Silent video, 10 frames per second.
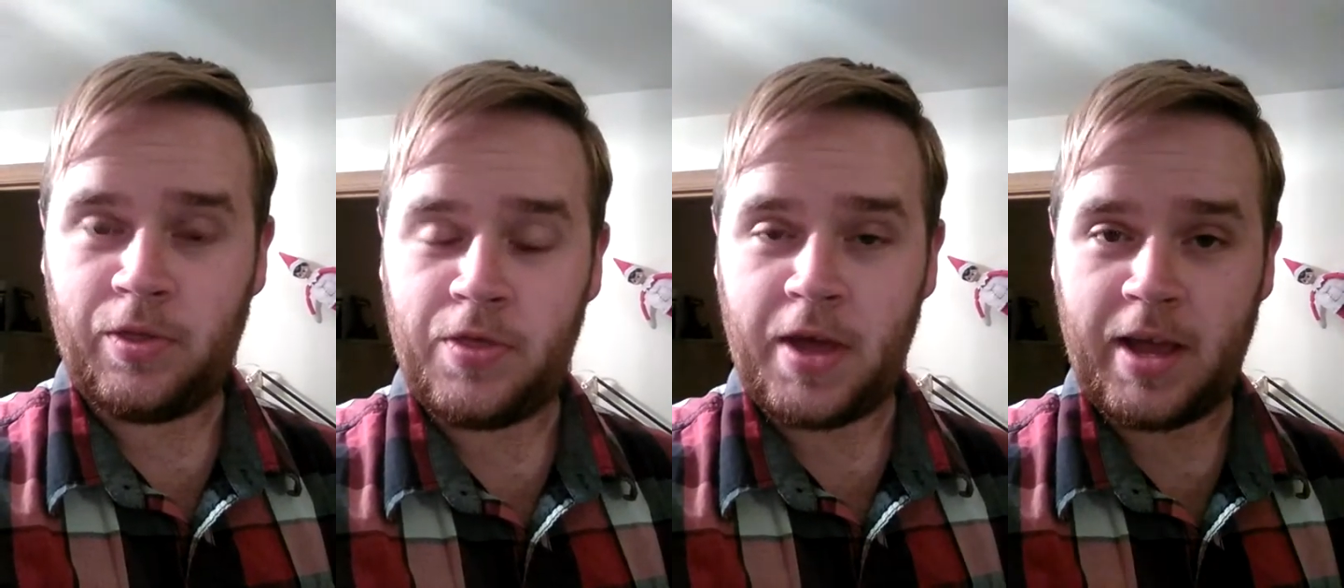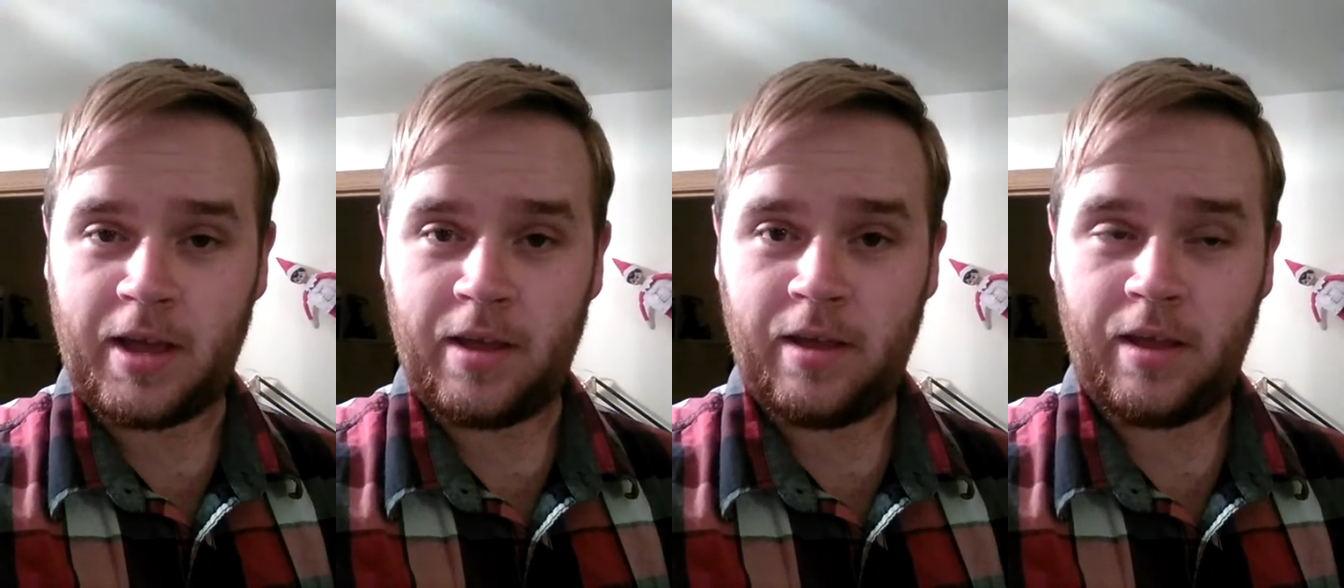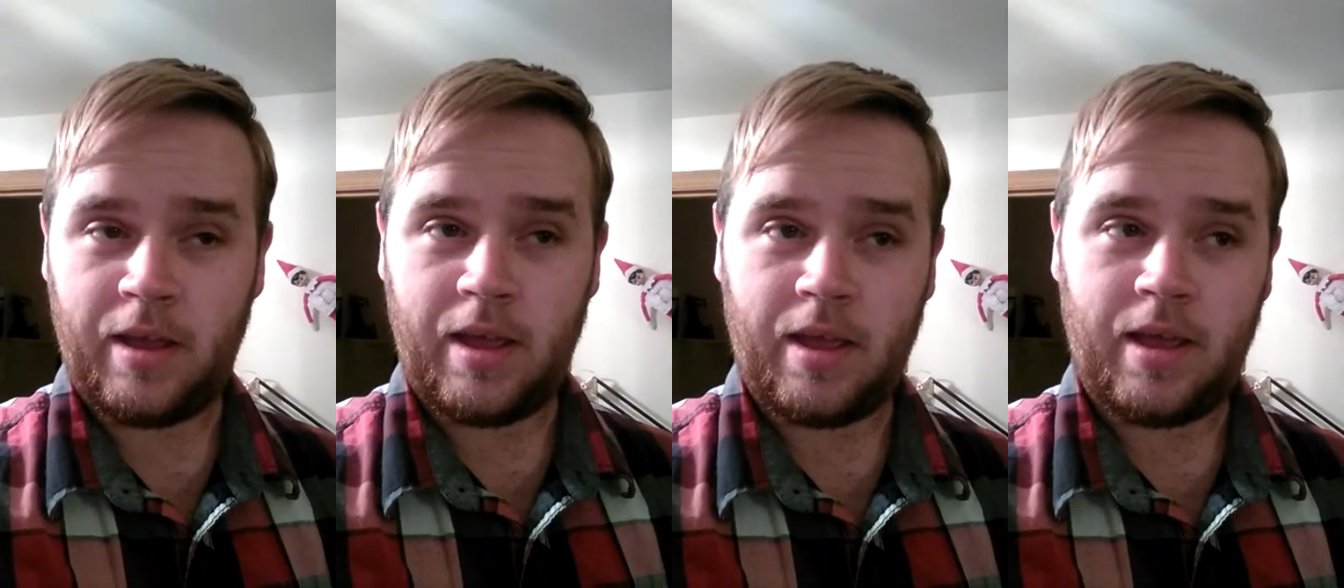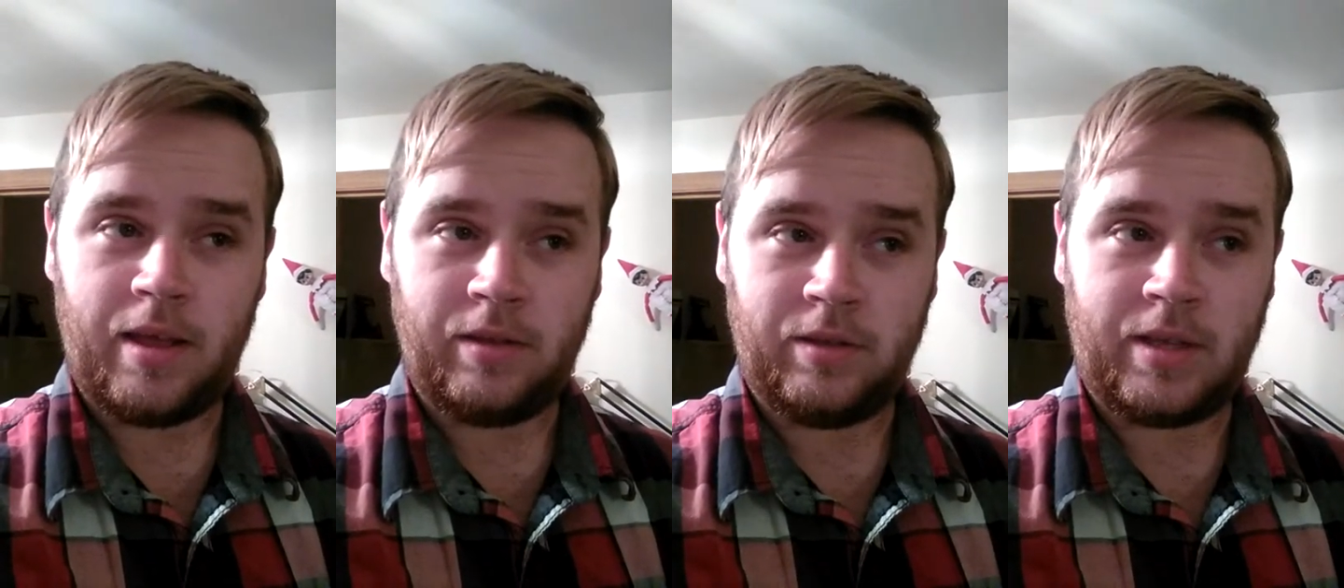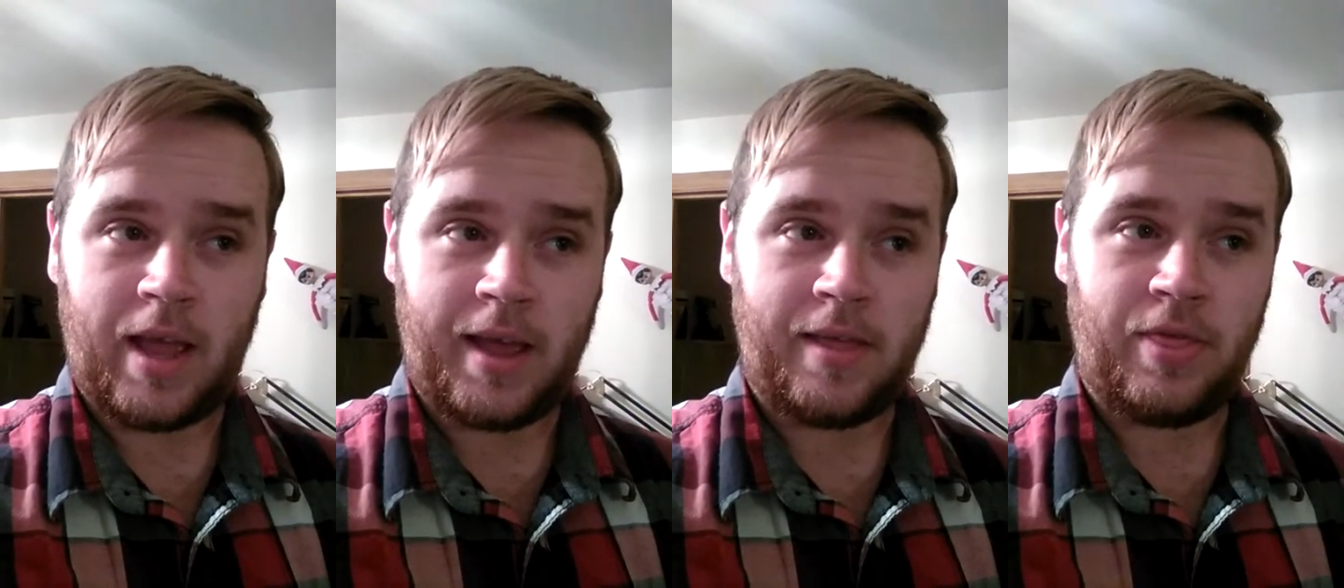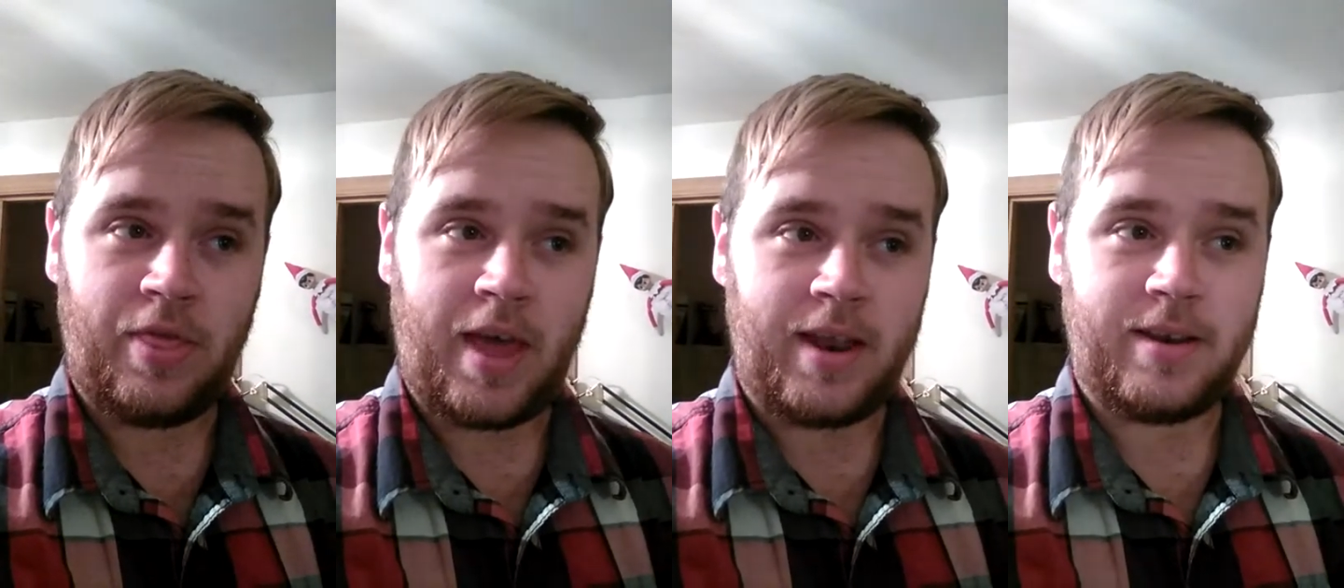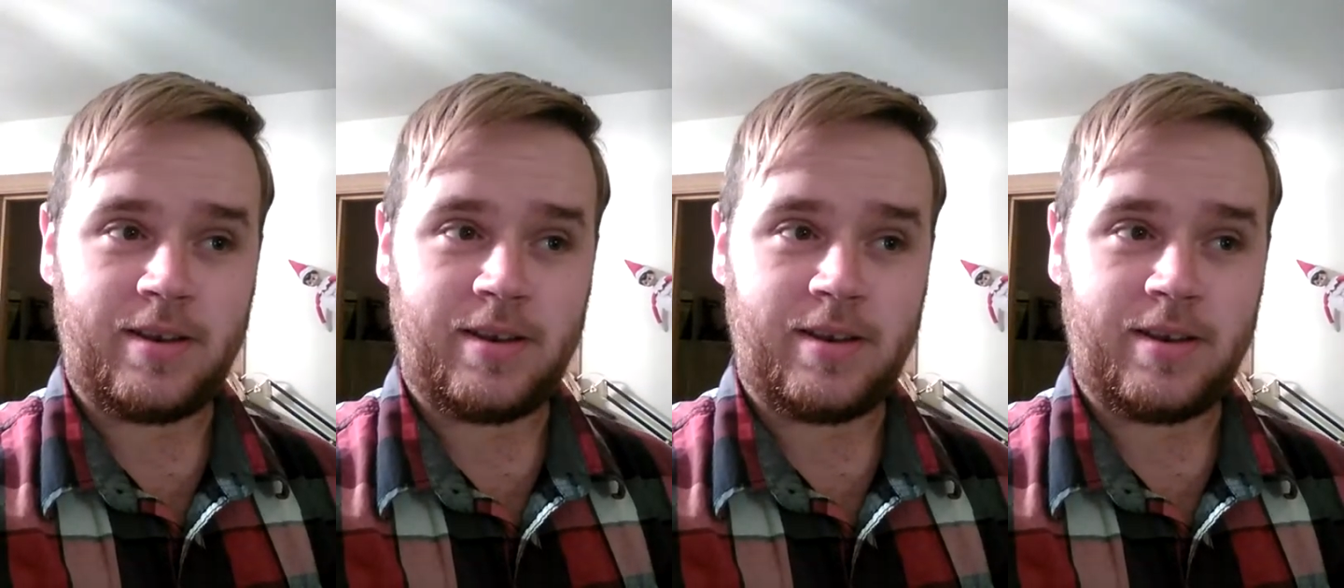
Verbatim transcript: thing, and saying that,